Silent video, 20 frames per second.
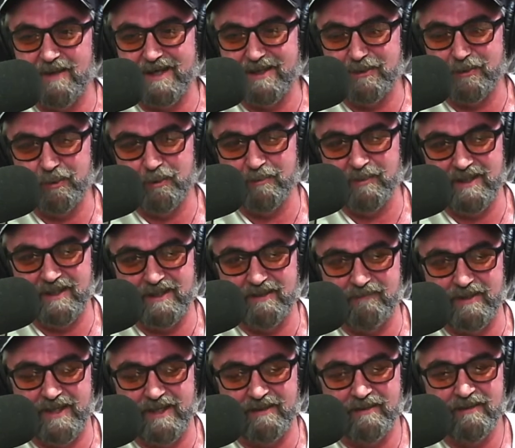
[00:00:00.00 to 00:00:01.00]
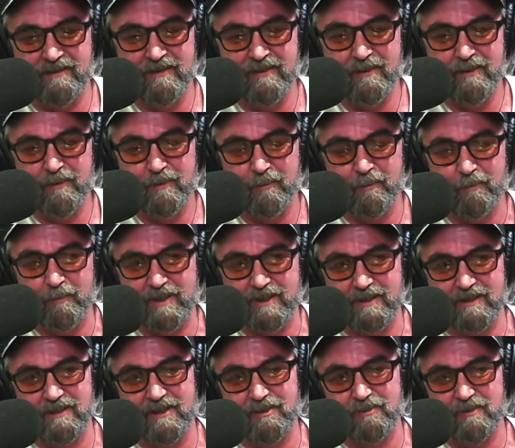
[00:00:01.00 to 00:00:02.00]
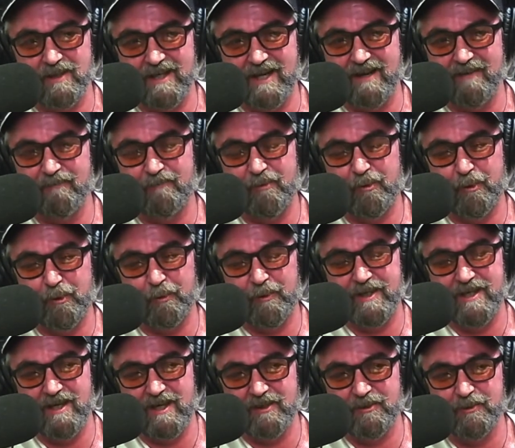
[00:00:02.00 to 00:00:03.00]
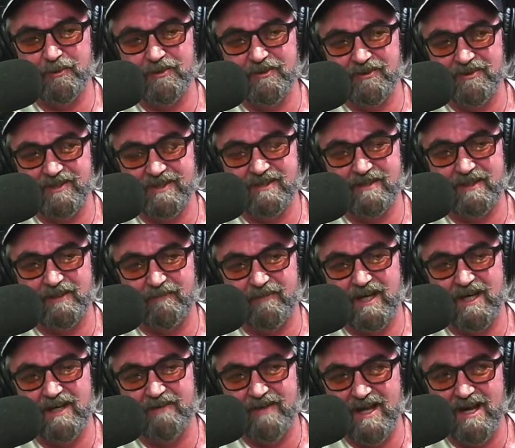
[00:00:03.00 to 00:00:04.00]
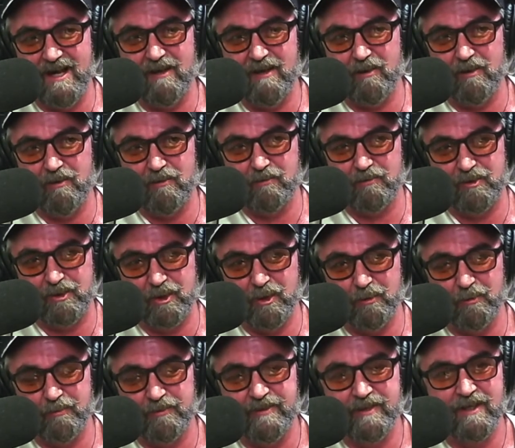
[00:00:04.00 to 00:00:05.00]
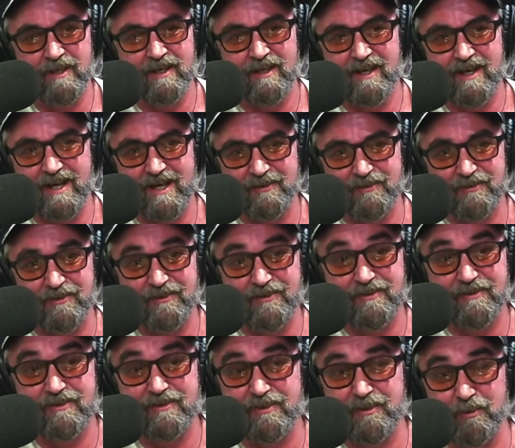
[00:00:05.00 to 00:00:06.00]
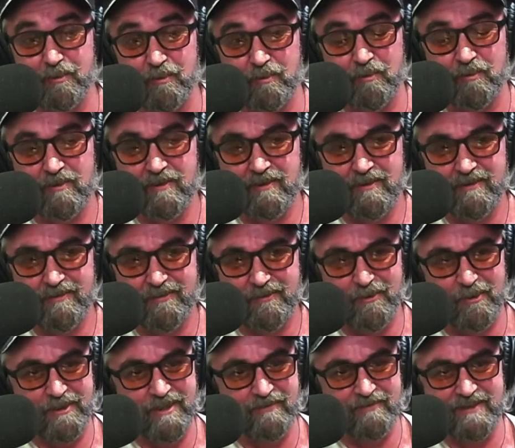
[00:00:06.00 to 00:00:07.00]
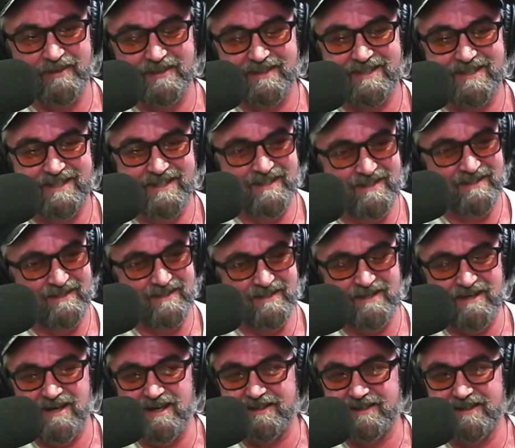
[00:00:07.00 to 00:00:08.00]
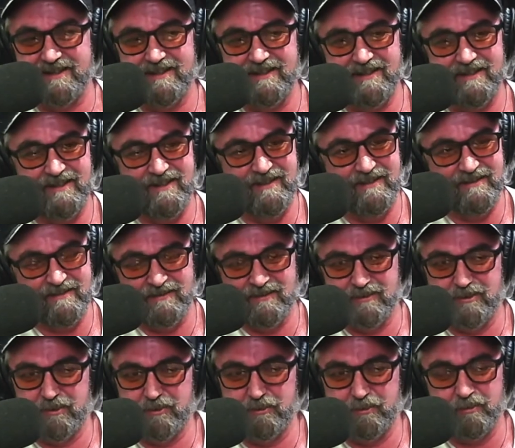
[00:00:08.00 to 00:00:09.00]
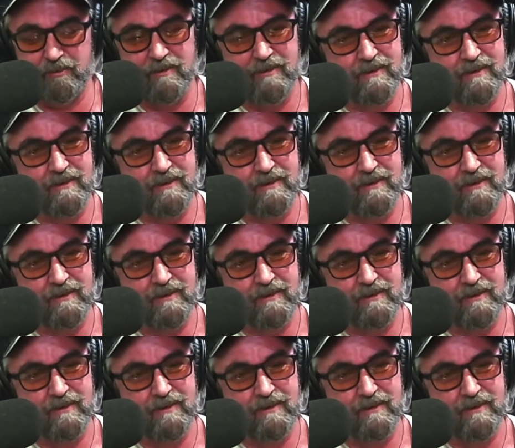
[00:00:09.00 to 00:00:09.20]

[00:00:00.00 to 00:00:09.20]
do believe that we could literally have 365-hour-long shows and still not even cut into